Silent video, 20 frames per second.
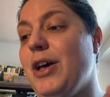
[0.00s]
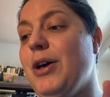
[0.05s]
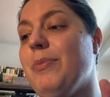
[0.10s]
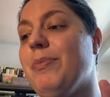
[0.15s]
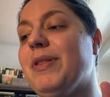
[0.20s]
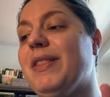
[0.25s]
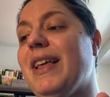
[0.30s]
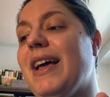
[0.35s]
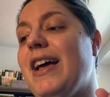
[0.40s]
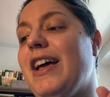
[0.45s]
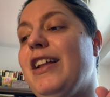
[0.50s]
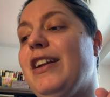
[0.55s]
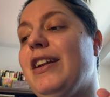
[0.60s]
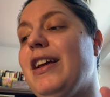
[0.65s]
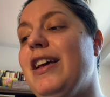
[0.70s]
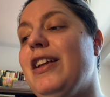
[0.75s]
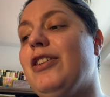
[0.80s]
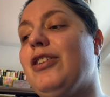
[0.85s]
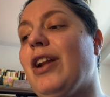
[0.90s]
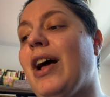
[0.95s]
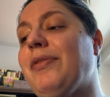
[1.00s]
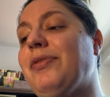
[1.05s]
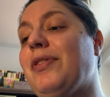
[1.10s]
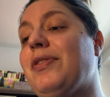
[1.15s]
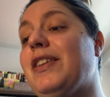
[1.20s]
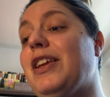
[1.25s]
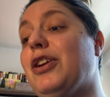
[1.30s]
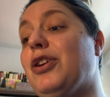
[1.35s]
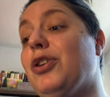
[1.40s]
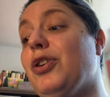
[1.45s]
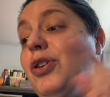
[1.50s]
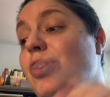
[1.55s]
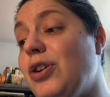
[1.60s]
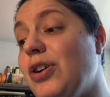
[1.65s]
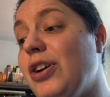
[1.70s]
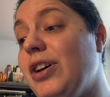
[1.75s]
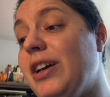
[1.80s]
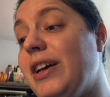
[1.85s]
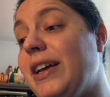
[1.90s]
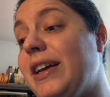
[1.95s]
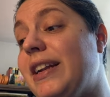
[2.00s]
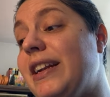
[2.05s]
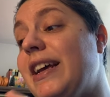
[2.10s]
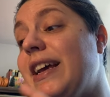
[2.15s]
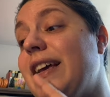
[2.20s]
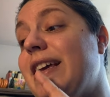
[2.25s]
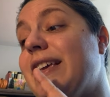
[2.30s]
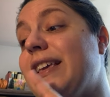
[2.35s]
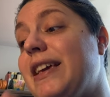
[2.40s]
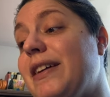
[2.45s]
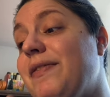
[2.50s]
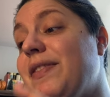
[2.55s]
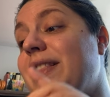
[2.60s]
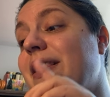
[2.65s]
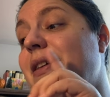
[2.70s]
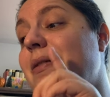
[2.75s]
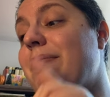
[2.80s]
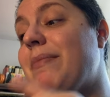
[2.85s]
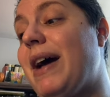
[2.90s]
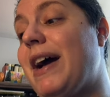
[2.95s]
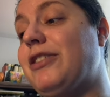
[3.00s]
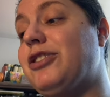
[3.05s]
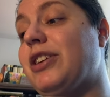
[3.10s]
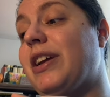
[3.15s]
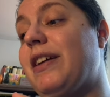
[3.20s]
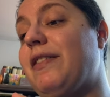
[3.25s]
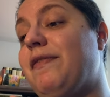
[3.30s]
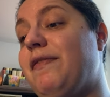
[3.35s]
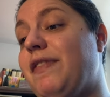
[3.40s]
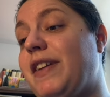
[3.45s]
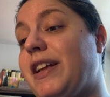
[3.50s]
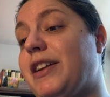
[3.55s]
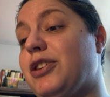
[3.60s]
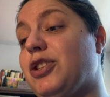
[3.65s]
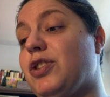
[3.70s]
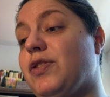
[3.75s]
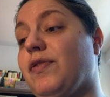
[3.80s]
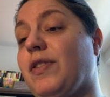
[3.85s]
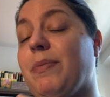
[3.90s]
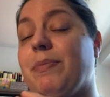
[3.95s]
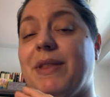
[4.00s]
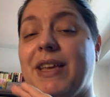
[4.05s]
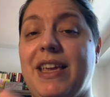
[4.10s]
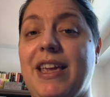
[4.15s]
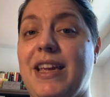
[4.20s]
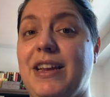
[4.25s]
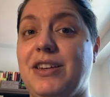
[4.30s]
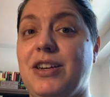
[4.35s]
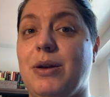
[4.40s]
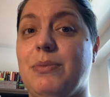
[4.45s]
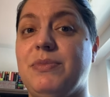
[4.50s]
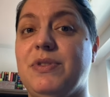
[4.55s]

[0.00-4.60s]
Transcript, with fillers: but then not that they could, given that magic had vanished from the kingdom.